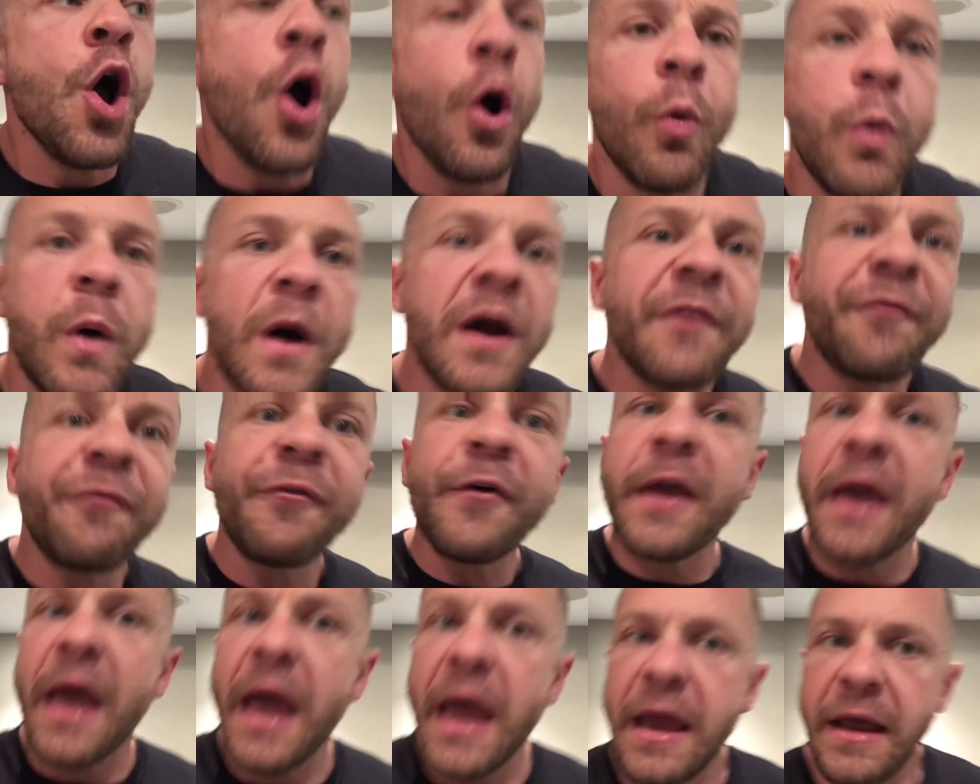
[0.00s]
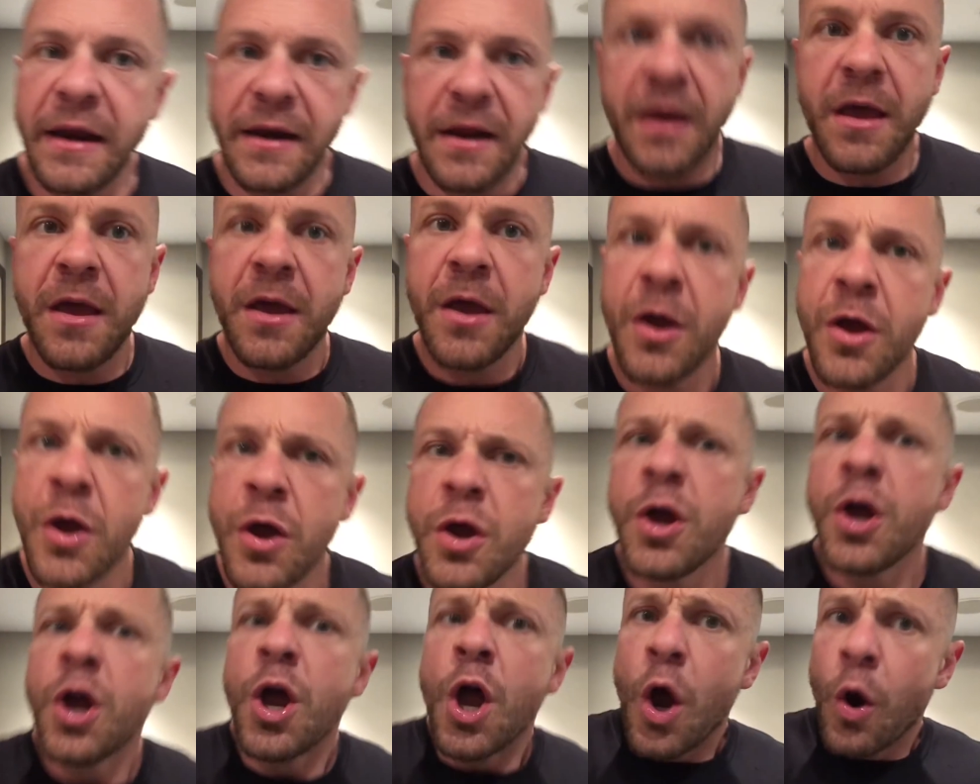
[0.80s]
What if we ate,
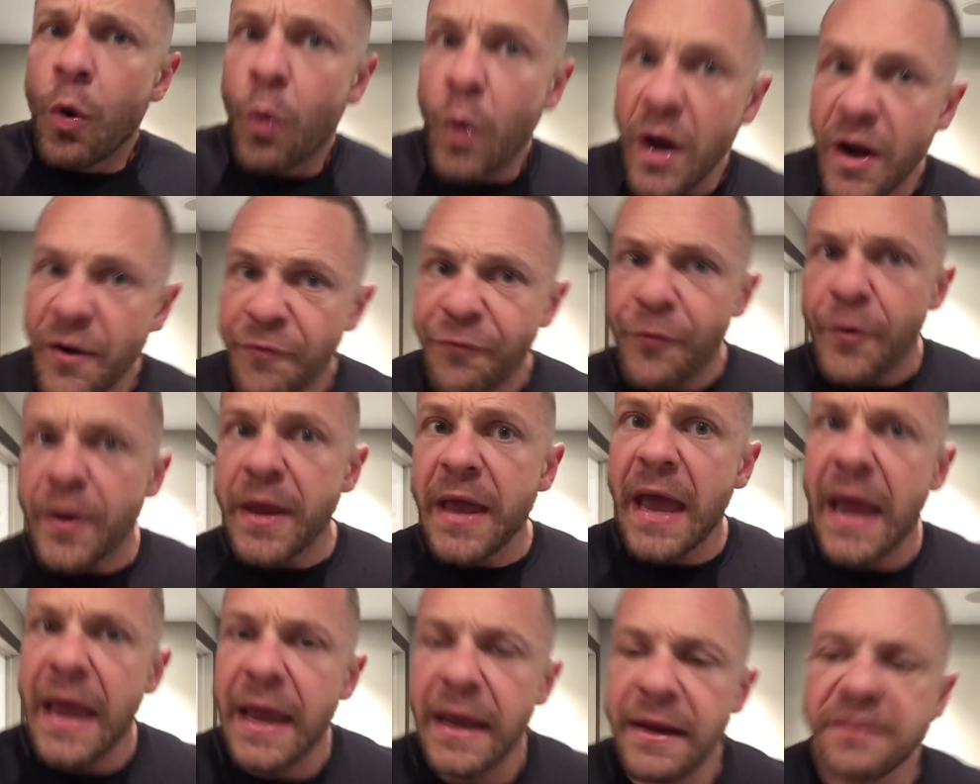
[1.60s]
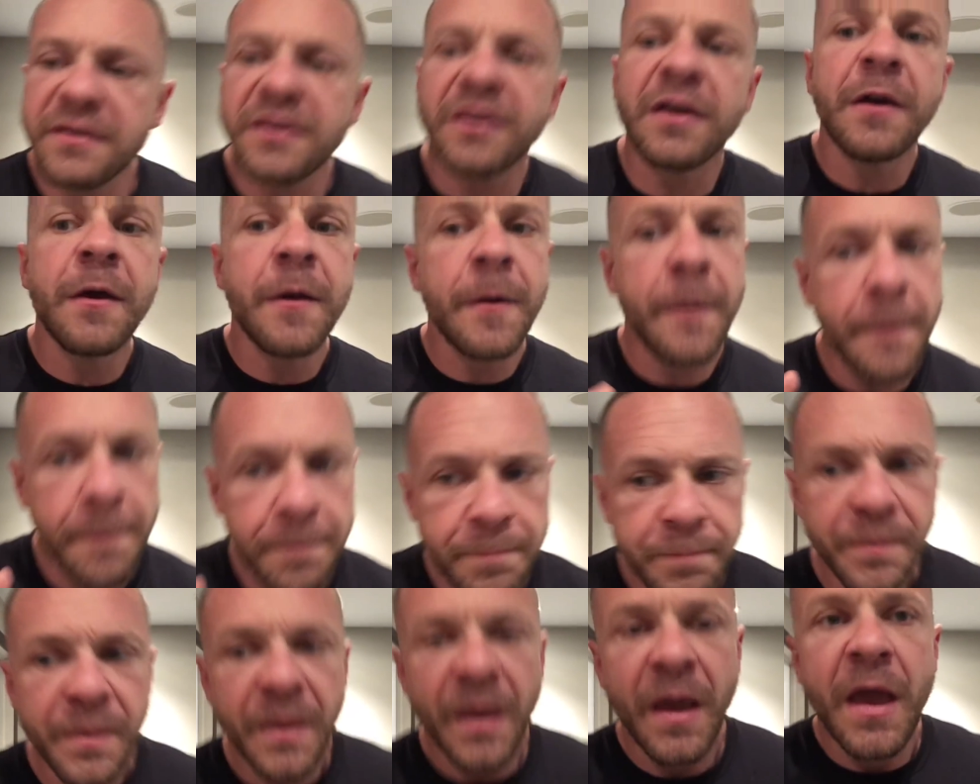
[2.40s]
what if we ate
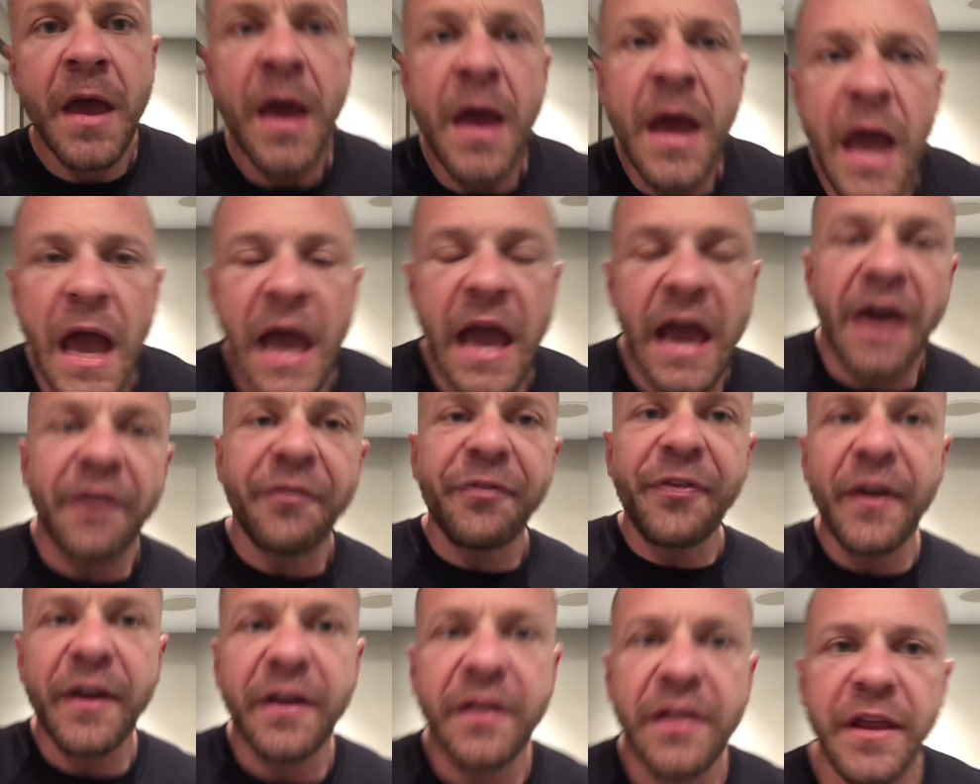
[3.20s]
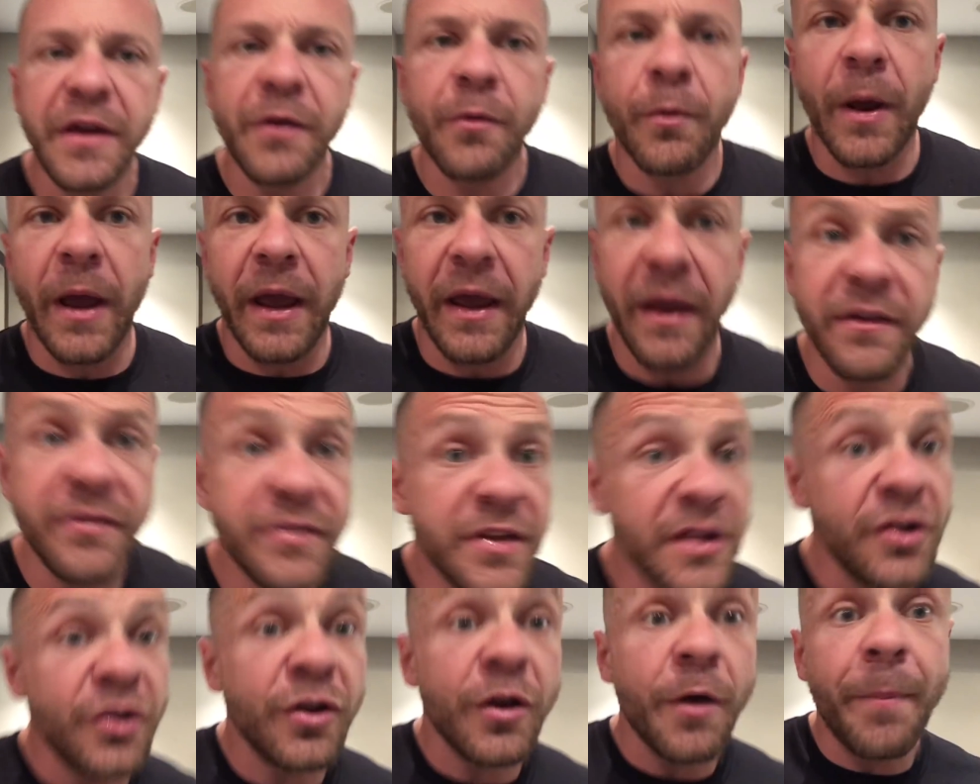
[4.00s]
ethically raised,
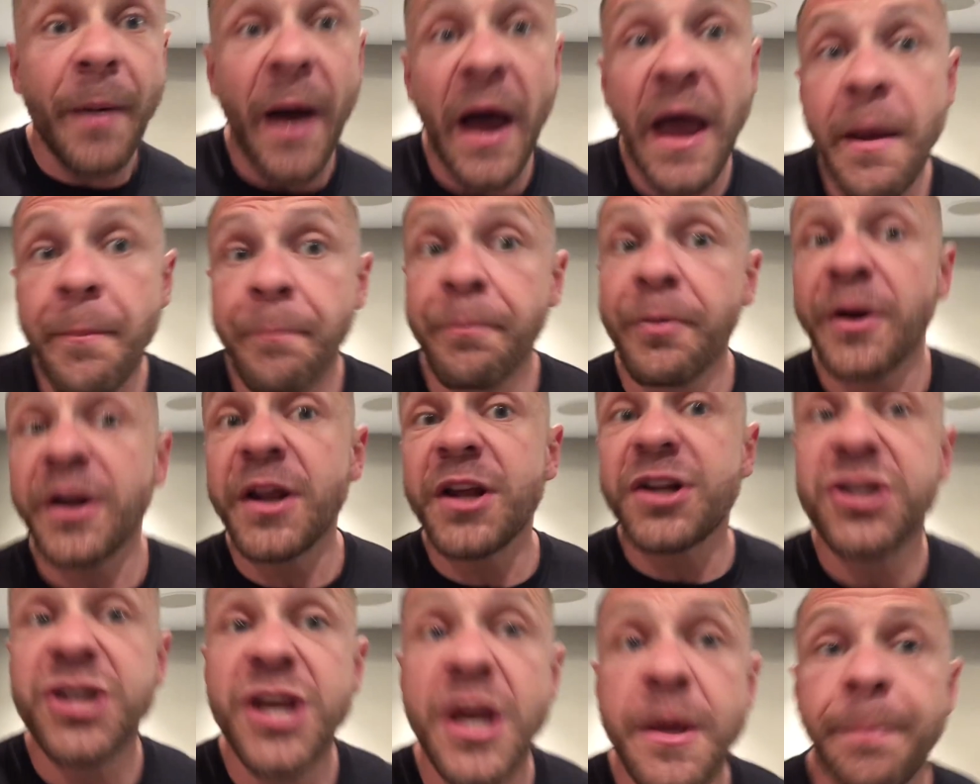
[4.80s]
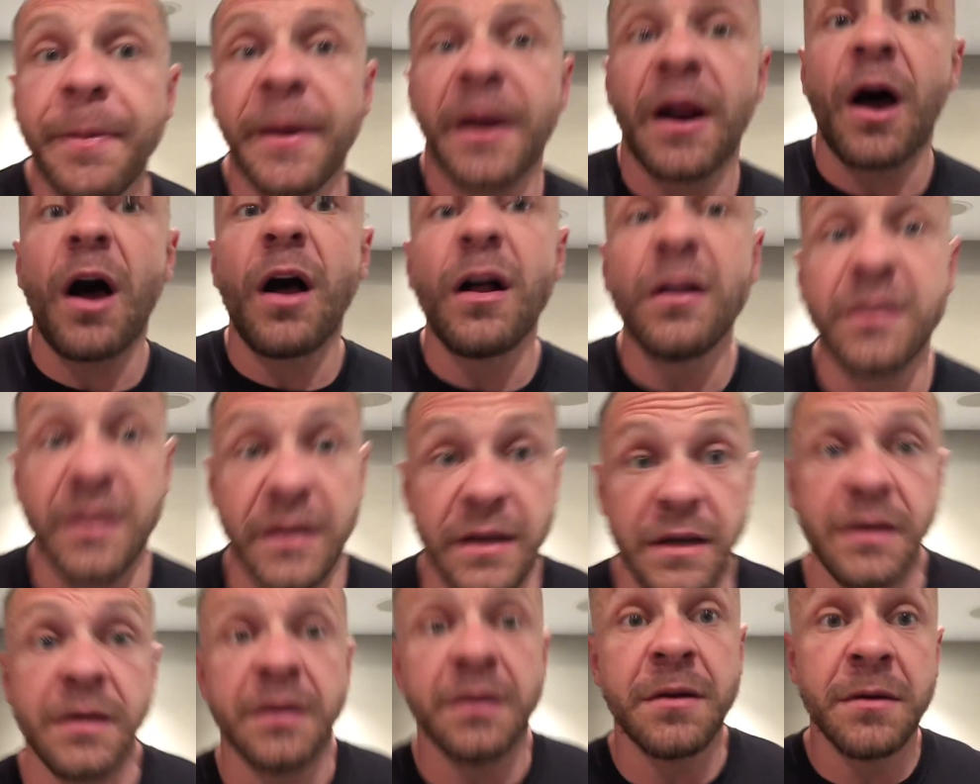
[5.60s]
and you could buy it pretty cheap at
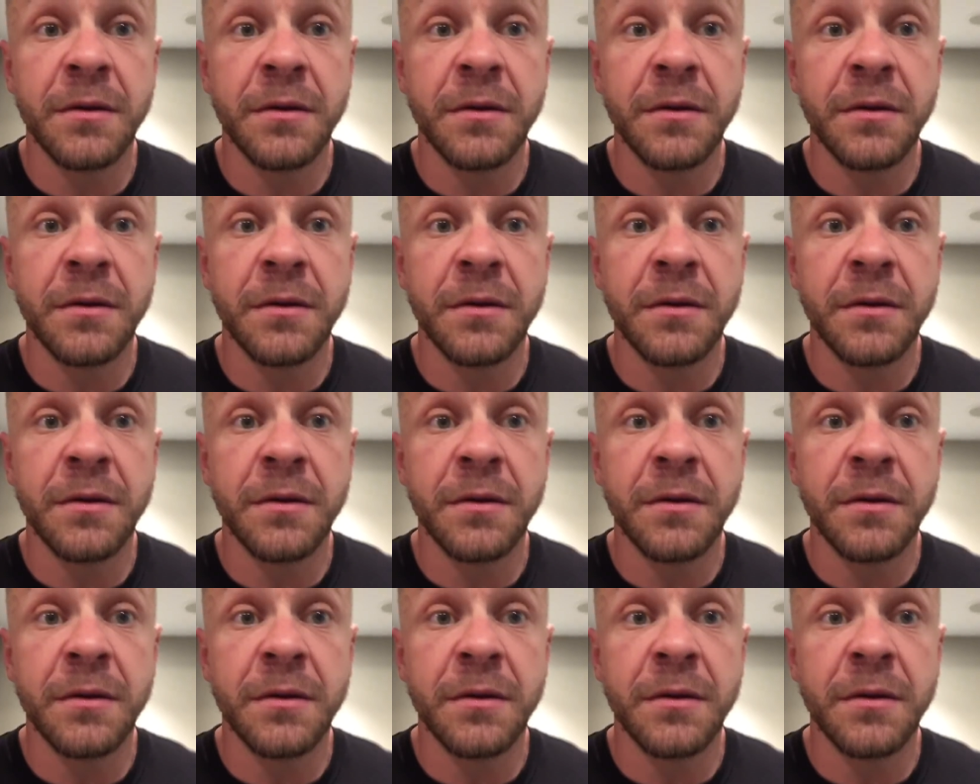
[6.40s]
Aldi.